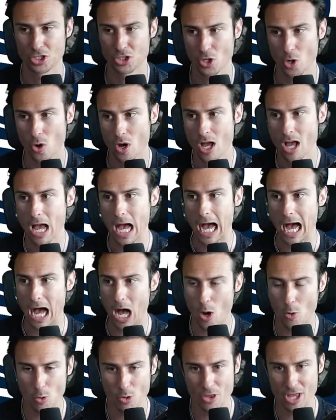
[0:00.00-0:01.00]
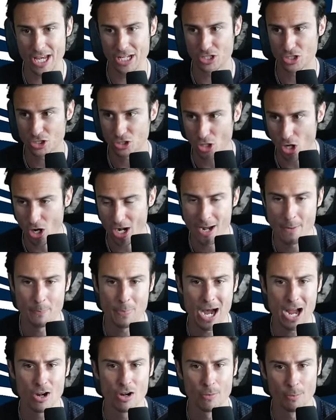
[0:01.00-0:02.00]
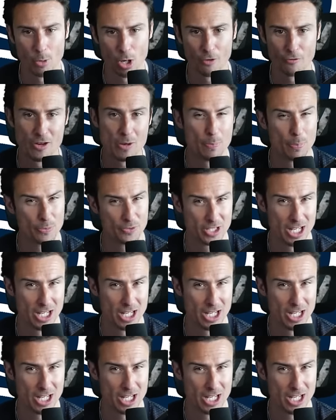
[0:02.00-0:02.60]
So how will they start? And Byron Murphy